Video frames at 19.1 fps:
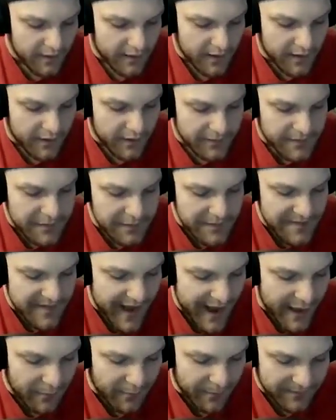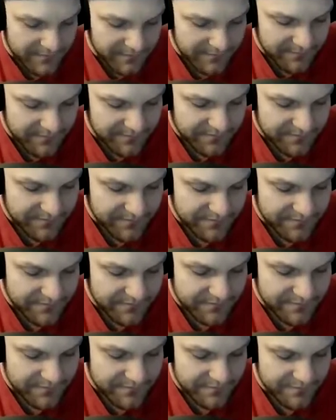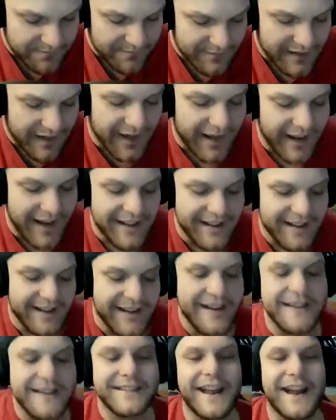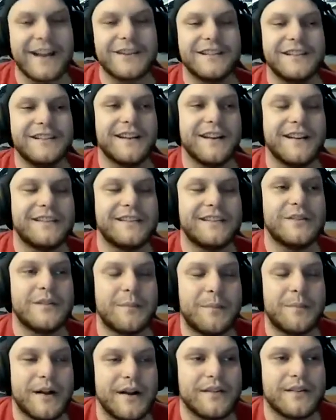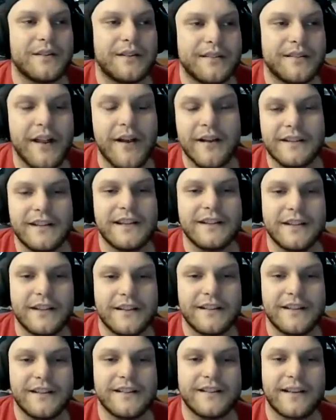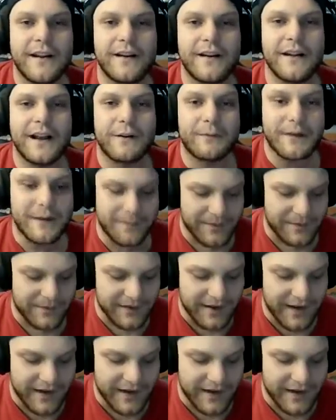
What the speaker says: They're doing that one. And Easy actually does do the puzzle because they all have to eat these Carolina Reapers,